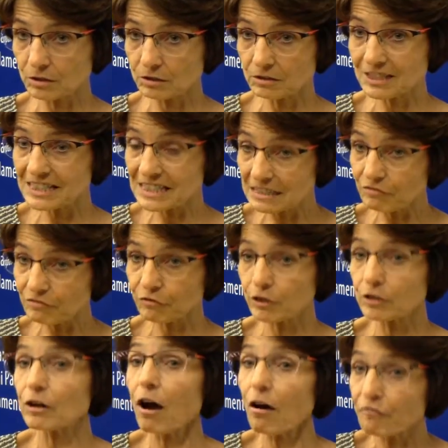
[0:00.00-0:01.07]
receive
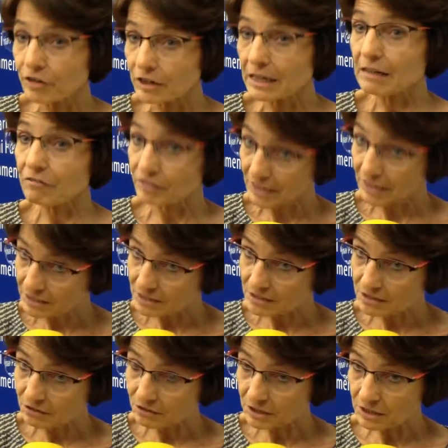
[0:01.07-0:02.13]
an offer if
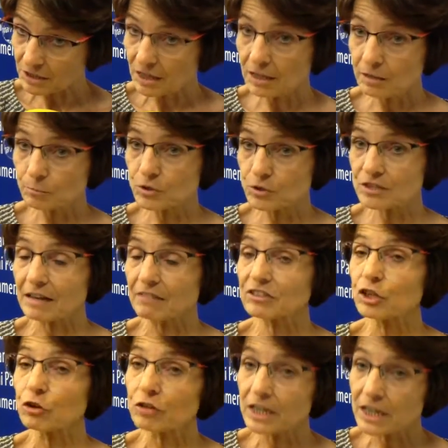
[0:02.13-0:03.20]
necessary, must have
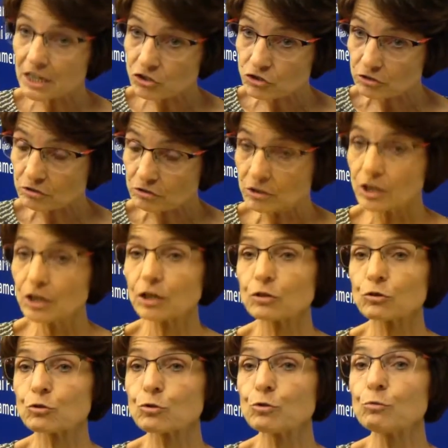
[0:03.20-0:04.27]
the occasion
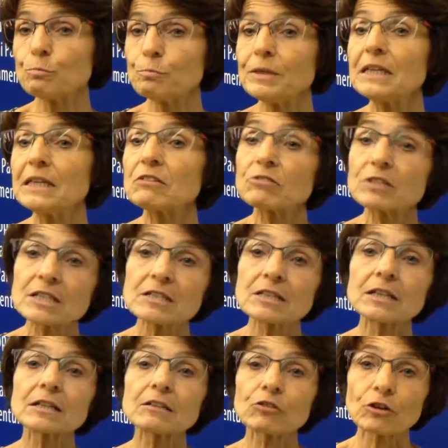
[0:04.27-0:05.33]
to be
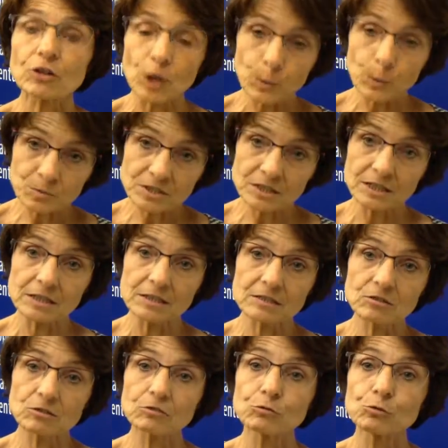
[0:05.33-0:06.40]
reskilled or
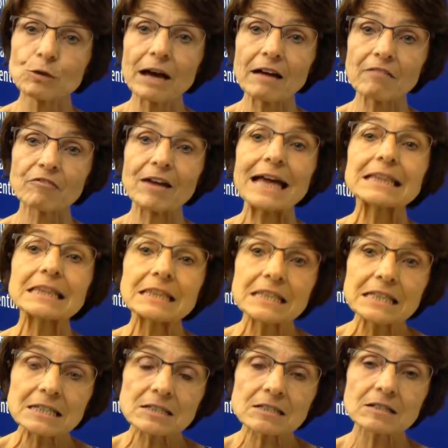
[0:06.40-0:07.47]
upskilled to have at
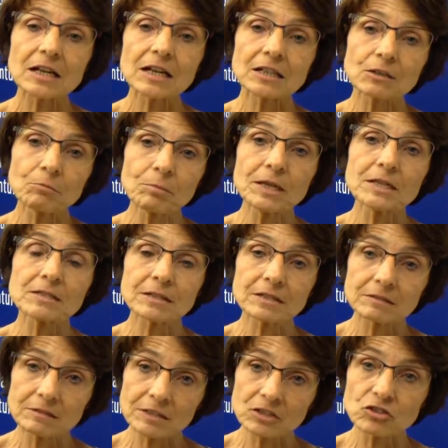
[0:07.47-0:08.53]
least the basic
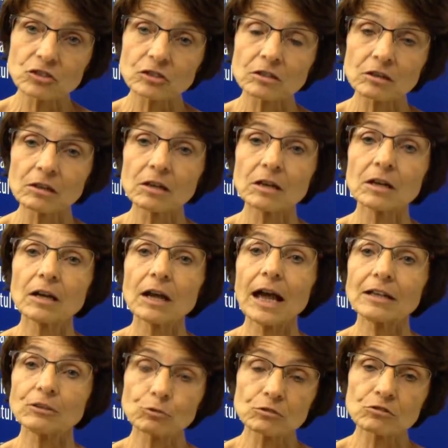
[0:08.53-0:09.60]
digital
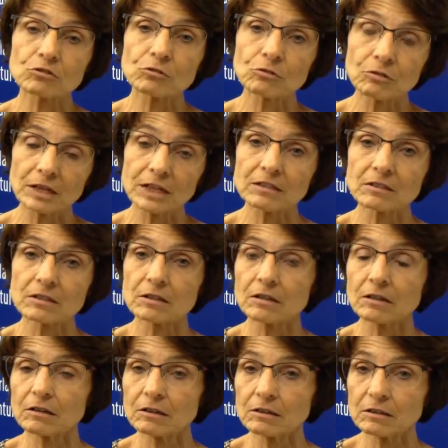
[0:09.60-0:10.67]
and also
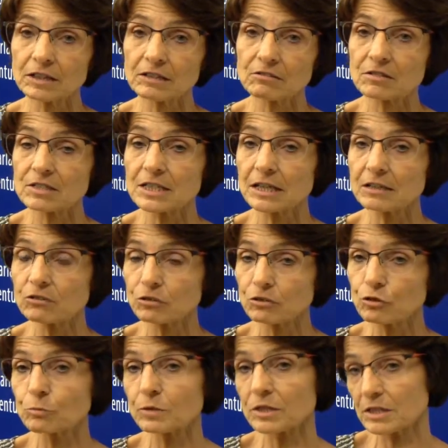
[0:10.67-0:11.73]
literacy and
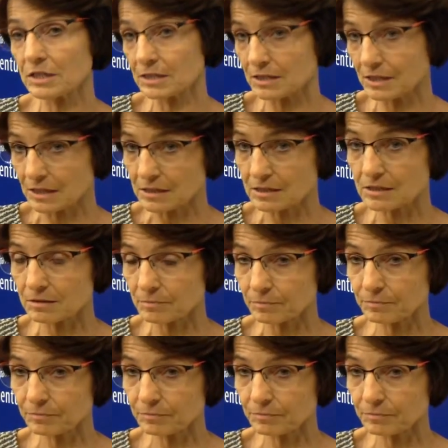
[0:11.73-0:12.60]
numeracy skills.